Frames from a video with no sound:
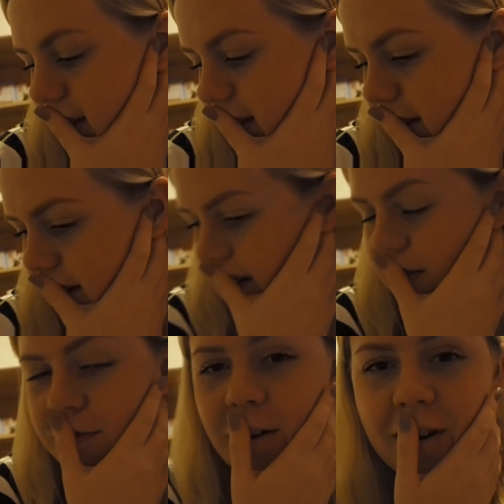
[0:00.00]
So
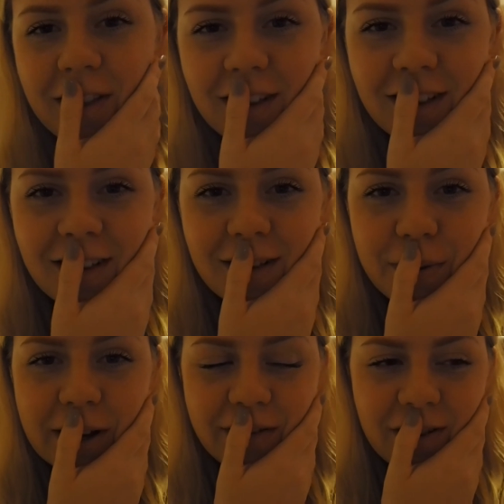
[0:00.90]
I'm sorry that this is a
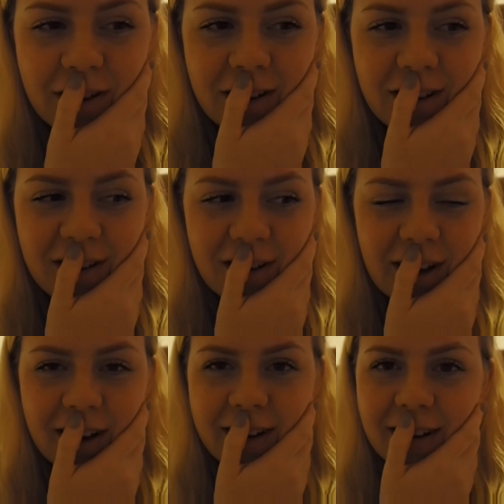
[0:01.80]
bit of a
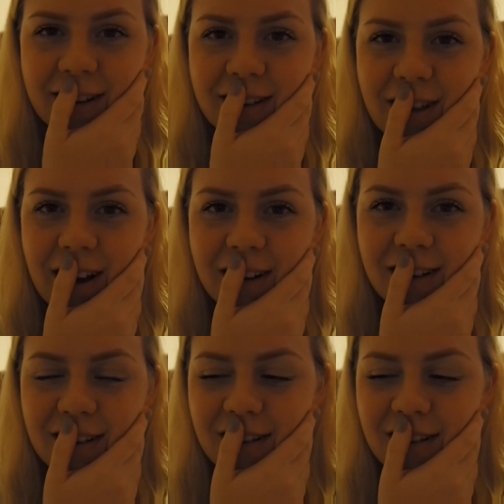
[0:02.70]
kind of sad